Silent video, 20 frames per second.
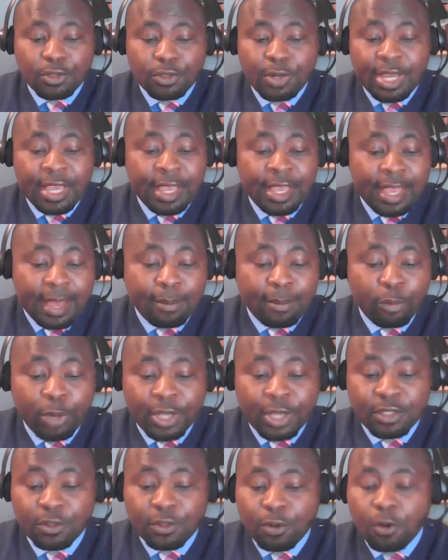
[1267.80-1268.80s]
Today, I'm
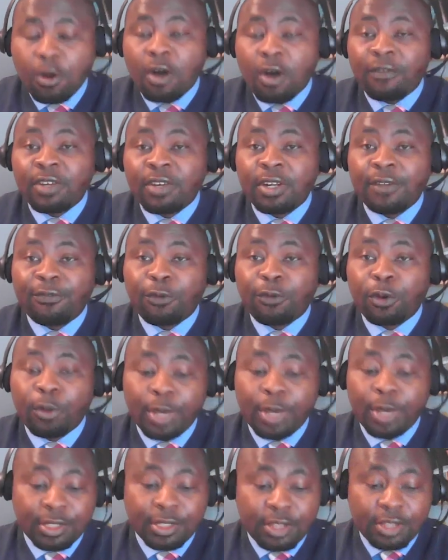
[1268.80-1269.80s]
going to go over the
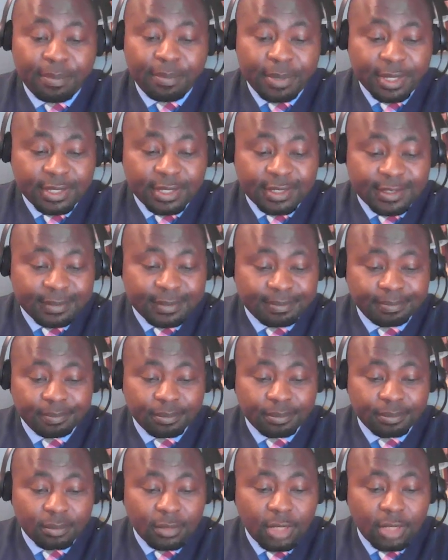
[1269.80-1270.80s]
following topics.
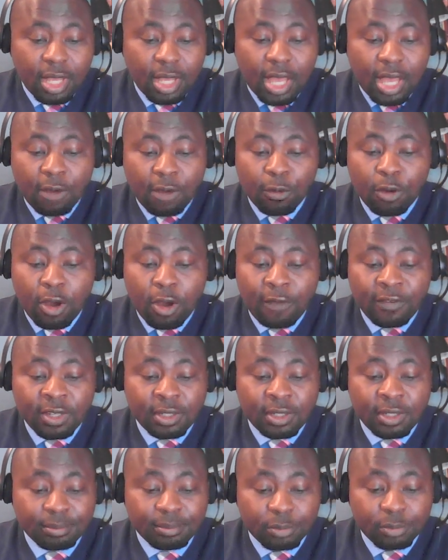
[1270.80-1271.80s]
I will
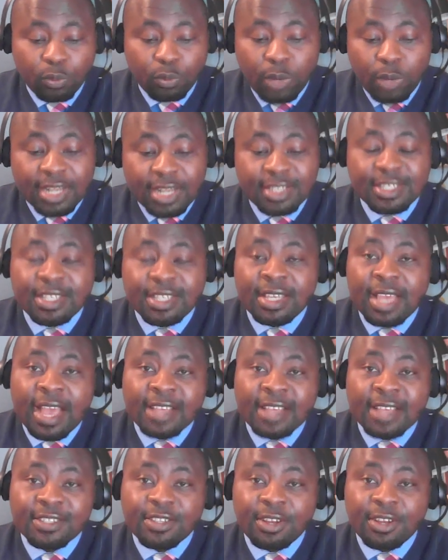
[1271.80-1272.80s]
cover what a
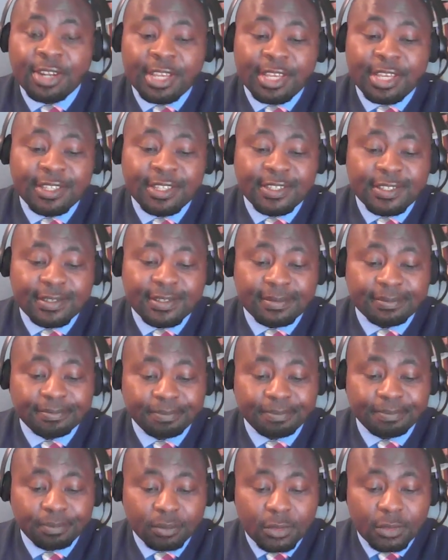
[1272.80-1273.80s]
TEI study is,
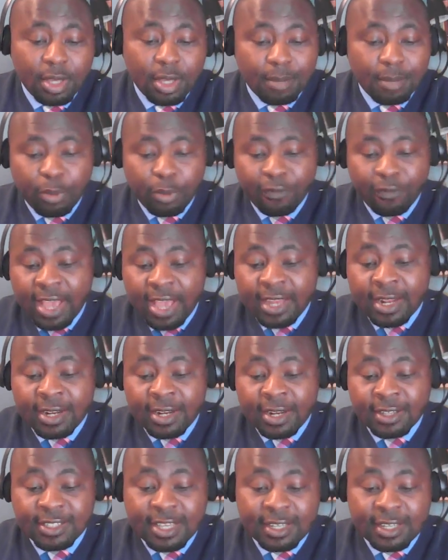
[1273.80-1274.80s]
provide
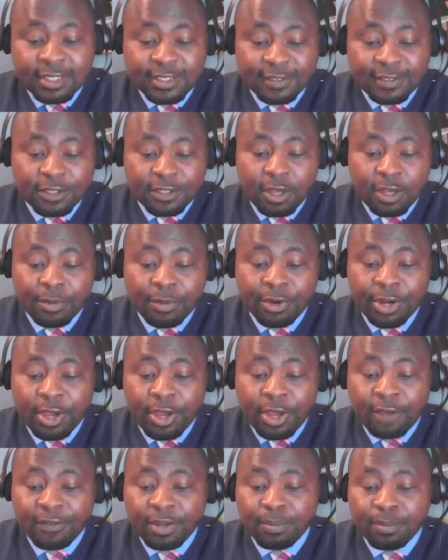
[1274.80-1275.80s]
an executive
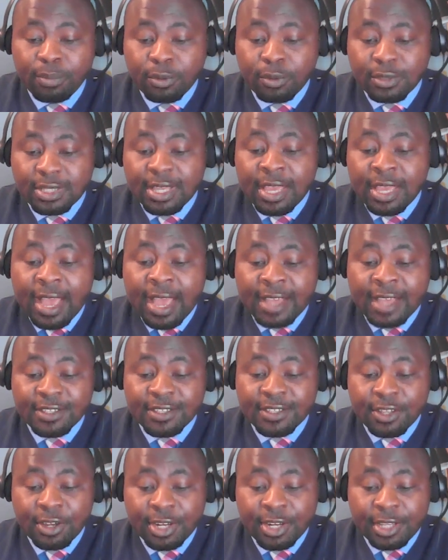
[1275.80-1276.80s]
summary of the Boost AI
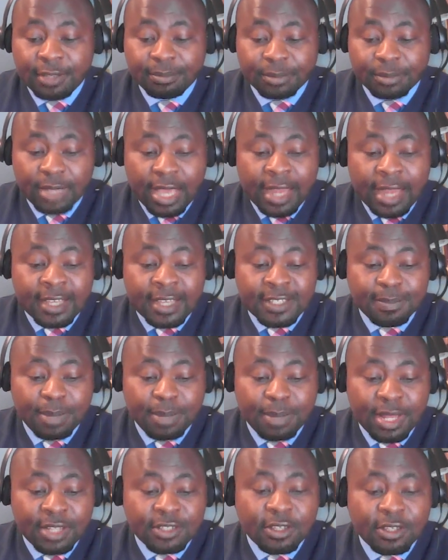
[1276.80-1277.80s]
study, and
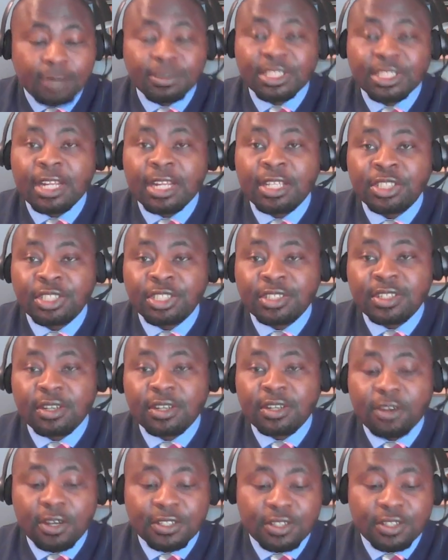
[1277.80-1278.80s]
explain some challenges
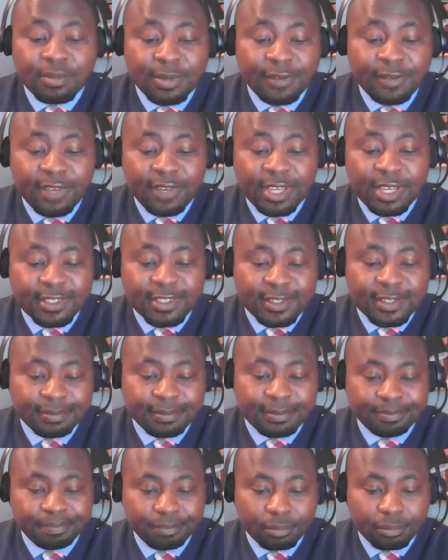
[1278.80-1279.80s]
the customer faced.